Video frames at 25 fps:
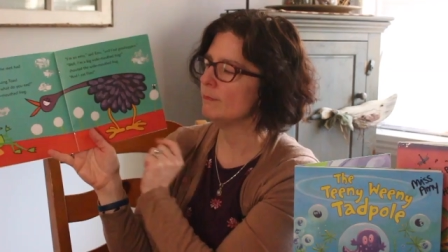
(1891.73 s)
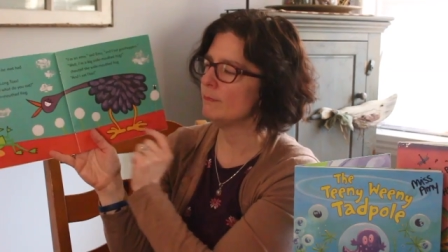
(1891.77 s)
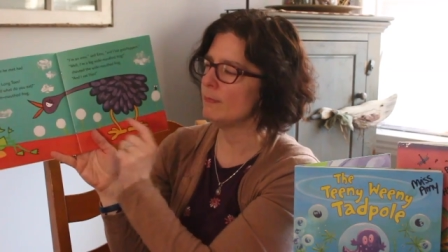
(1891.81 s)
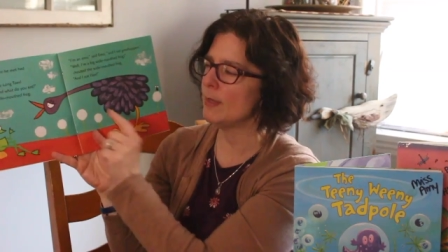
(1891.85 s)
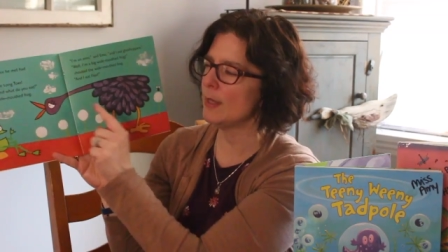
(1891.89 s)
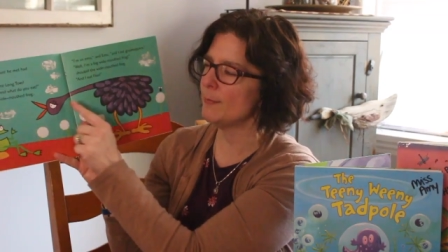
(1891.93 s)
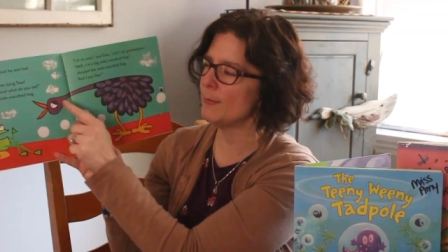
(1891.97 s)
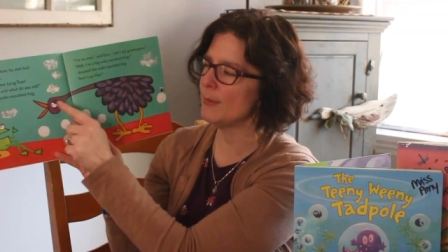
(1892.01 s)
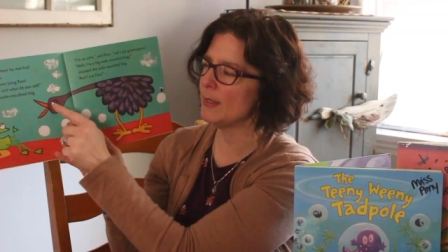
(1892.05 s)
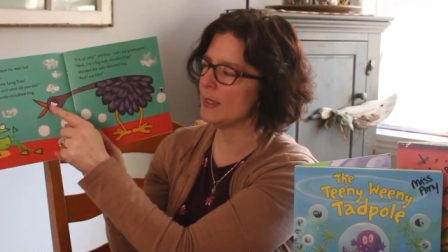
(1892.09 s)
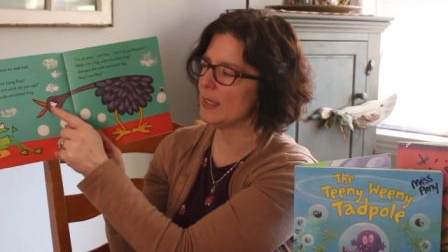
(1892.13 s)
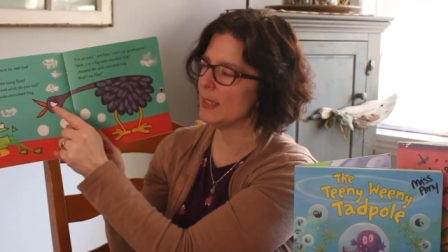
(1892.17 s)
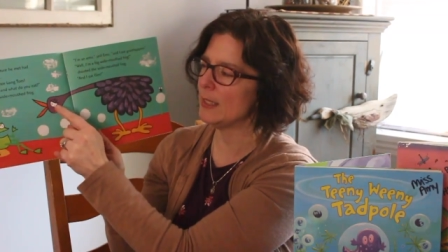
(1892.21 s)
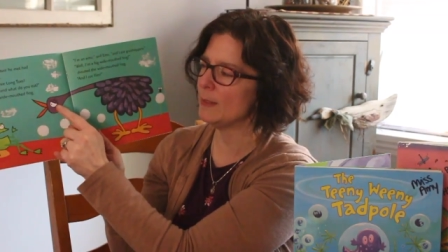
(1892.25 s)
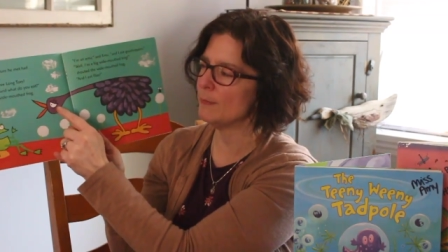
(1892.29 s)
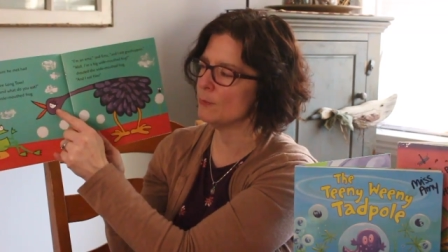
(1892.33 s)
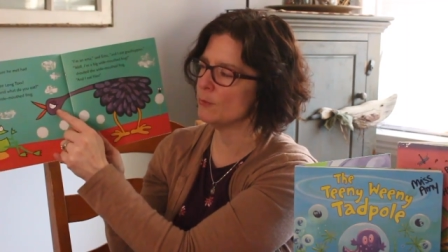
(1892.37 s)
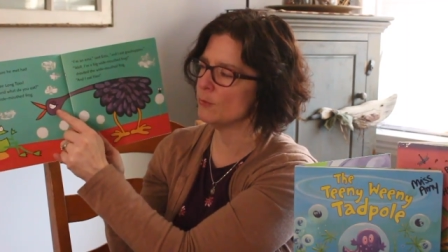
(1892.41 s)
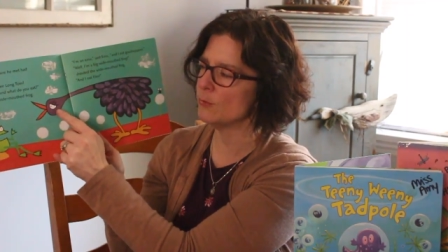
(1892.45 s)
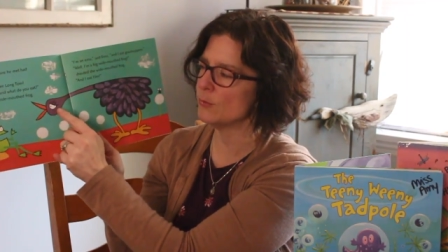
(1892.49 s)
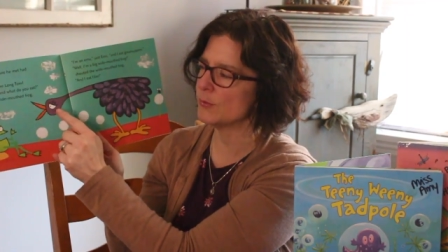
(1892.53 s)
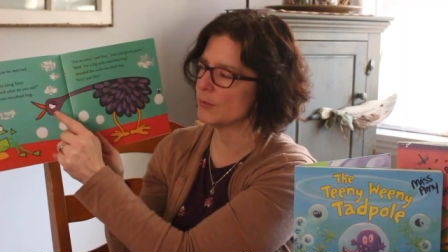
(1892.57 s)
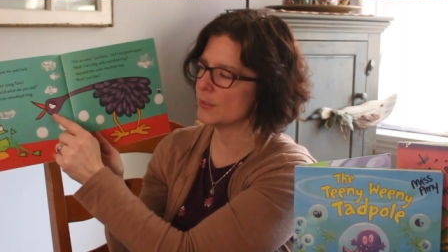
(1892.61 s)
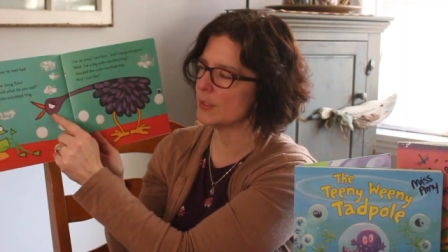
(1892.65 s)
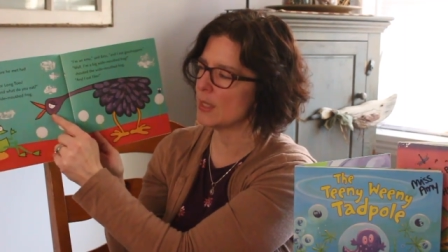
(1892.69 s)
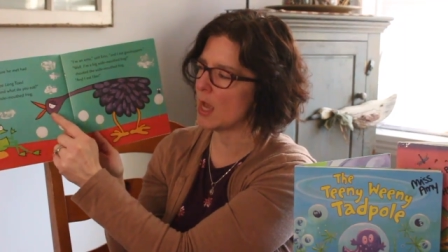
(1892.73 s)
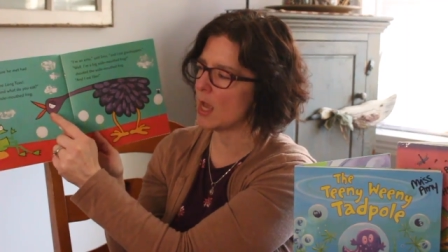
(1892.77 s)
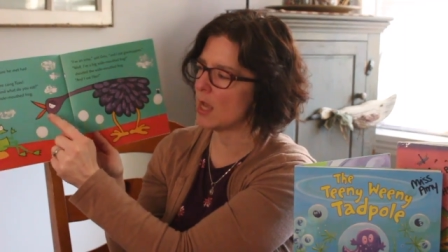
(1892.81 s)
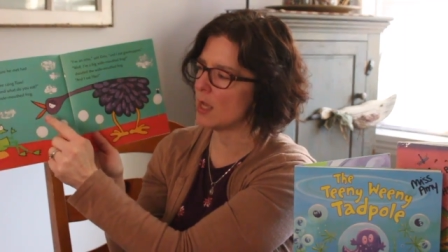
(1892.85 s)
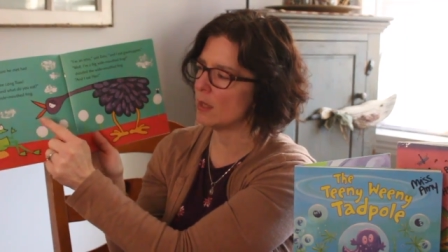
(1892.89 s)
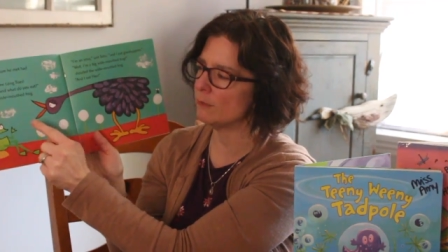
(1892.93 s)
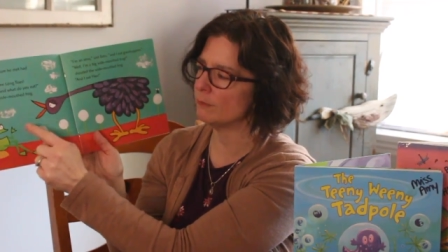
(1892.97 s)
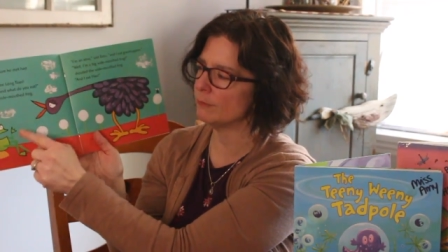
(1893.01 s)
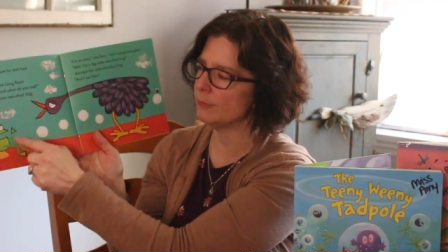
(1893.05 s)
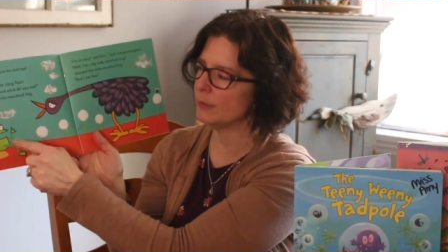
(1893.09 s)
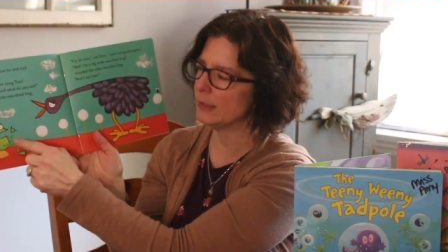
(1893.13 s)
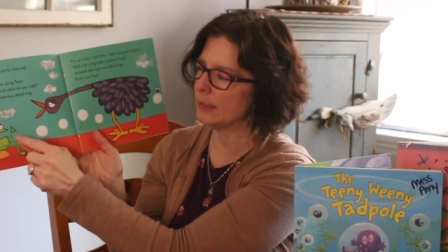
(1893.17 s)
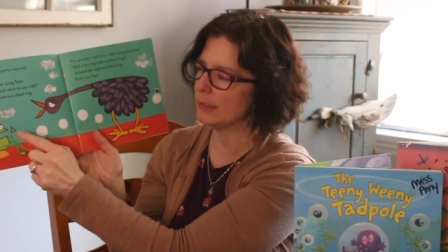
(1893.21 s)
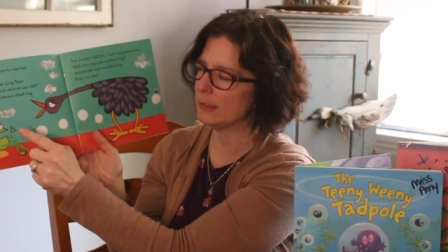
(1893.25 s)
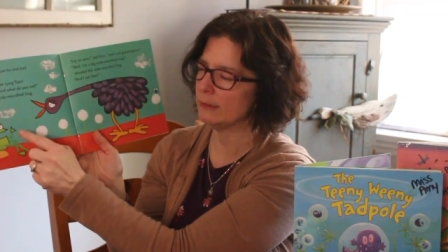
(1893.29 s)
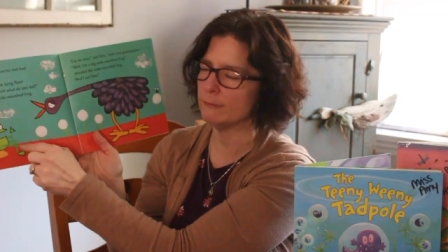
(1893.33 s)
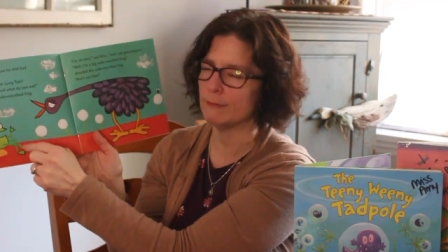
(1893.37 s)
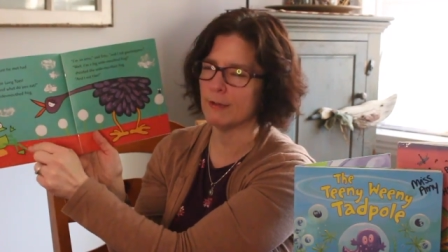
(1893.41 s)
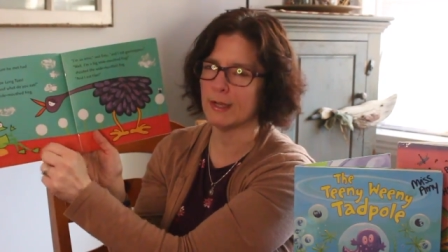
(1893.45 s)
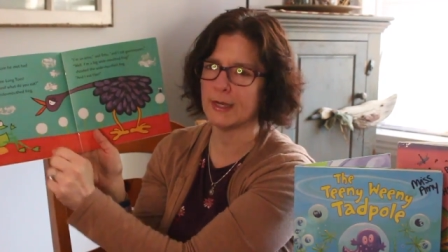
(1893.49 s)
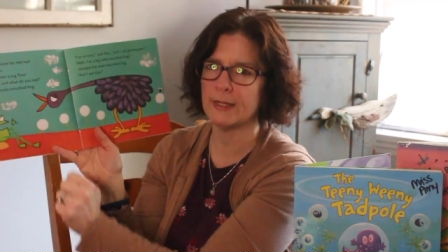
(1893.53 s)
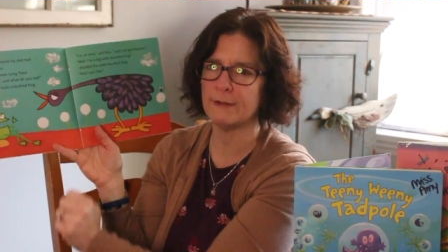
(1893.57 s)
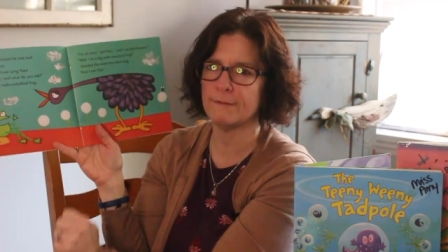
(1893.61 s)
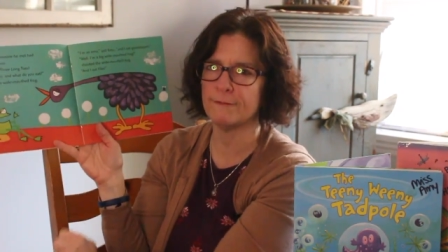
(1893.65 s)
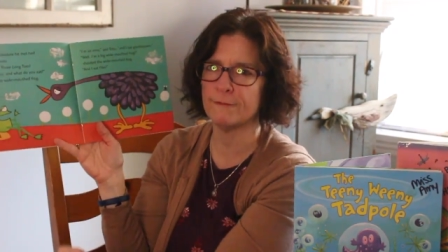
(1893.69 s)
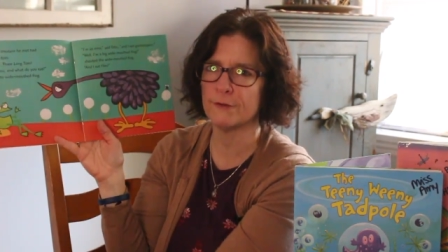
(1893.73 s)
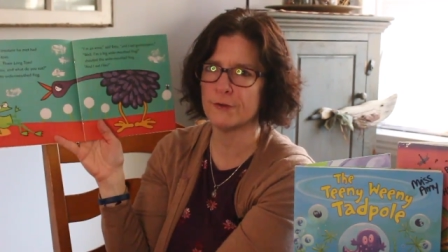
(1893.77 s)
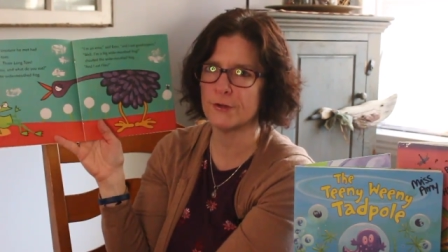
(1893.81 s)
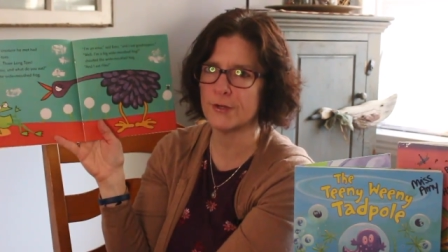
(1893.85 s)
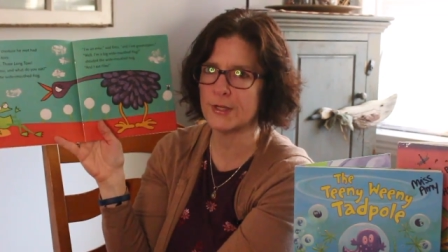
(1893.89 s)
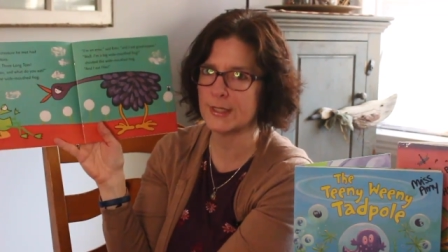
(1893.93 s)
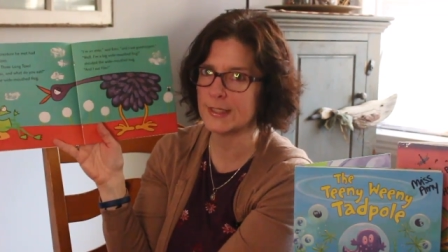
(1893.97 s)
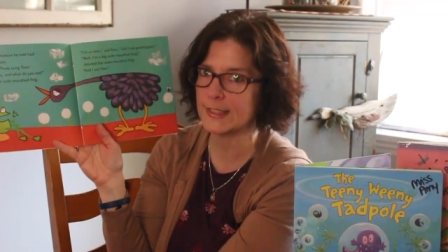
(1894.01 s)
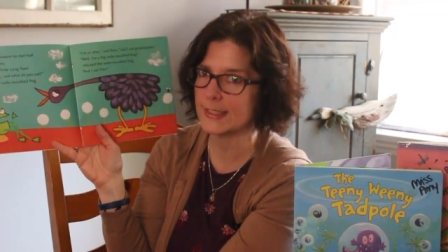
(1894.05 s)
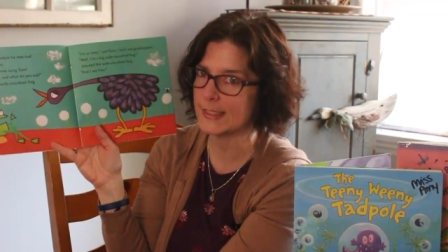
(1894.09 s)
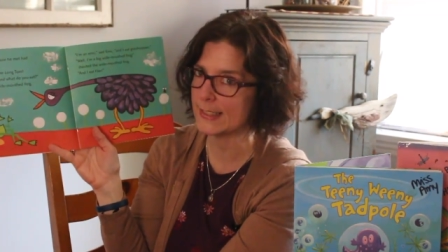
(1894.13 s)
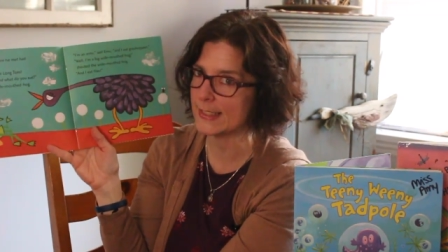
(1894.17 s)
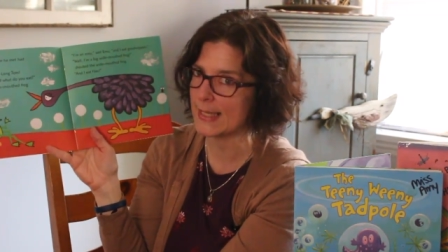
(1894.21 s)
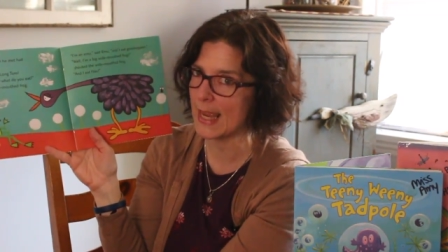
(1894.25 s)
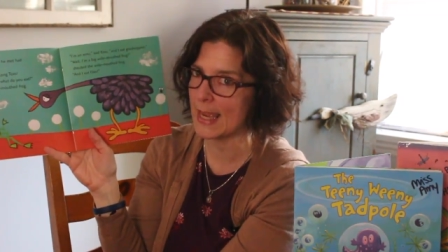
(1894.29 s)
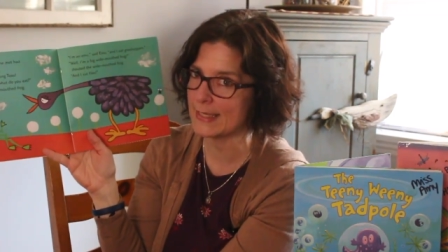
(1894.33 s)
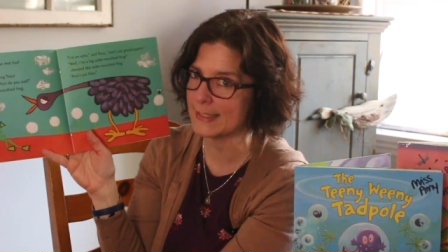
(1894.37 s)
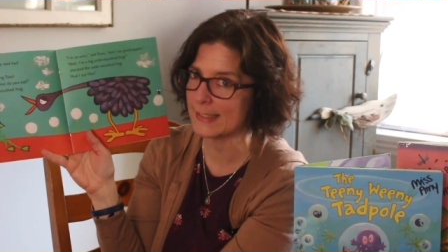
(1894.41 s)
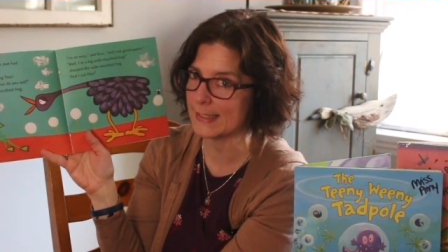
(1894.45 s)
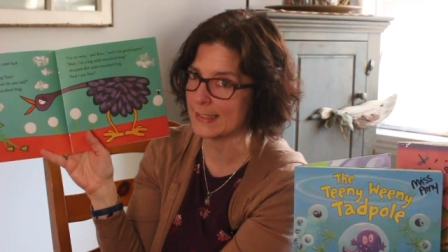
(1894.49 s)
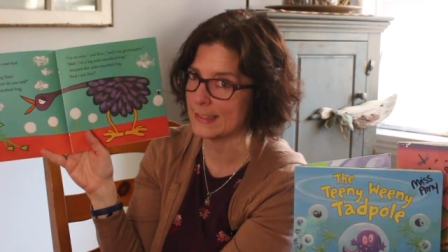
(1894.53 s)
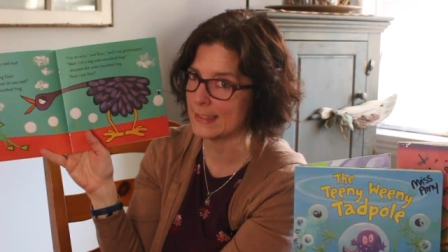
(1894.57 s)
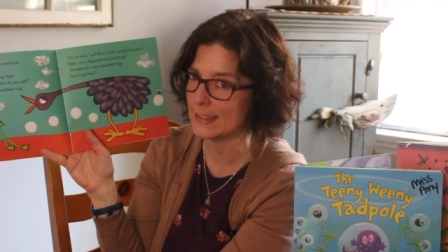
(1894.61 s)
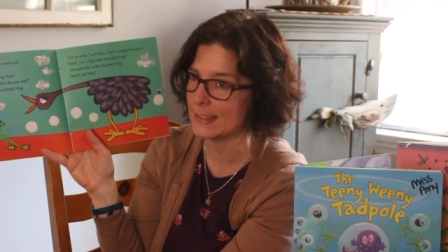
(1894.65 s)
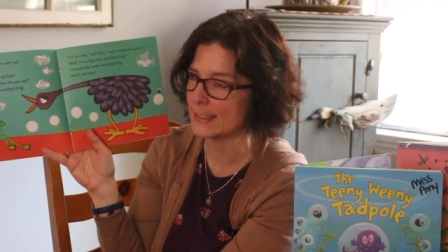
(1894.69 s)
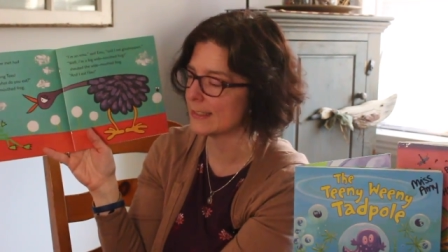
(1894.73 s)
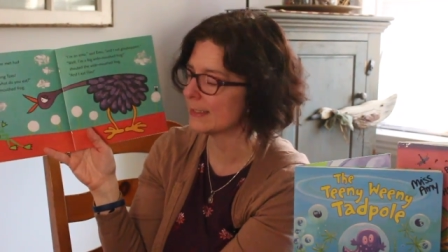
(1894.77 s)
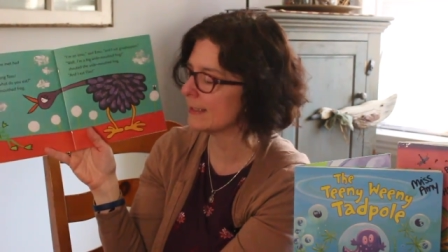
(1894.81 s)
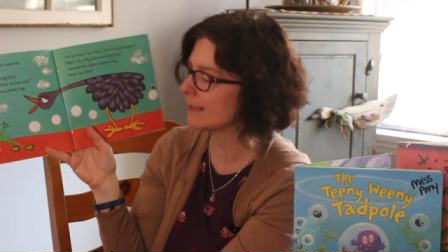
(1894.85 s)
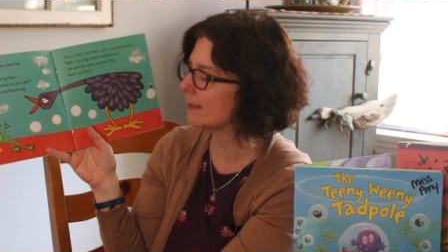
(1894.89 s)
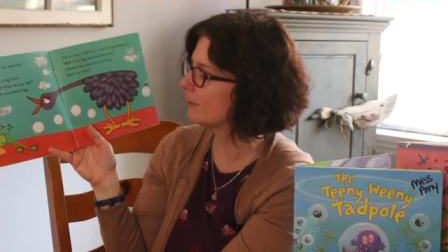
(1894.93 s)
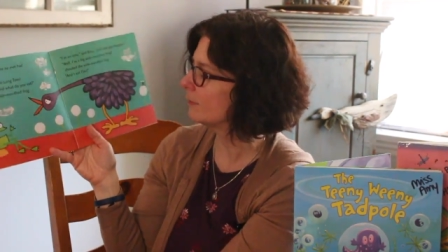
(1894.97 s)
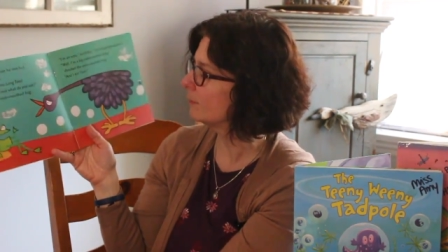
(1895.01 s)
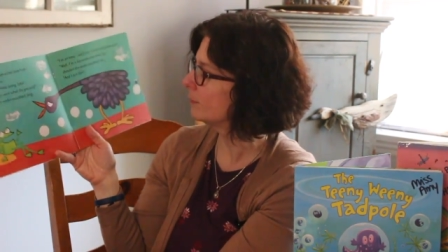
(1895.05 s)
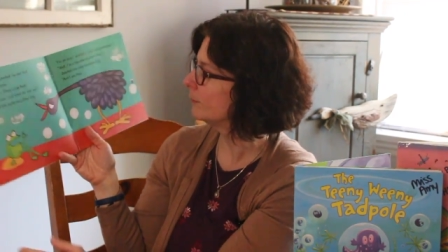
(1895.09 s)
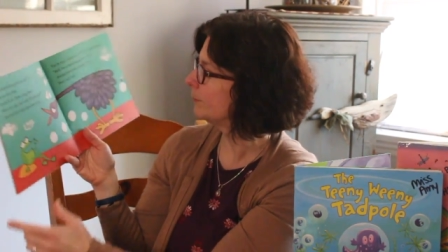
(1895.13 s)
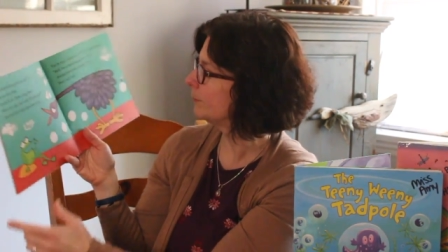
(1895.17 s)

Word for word: Maybe Emu's not really ready for his sassiness.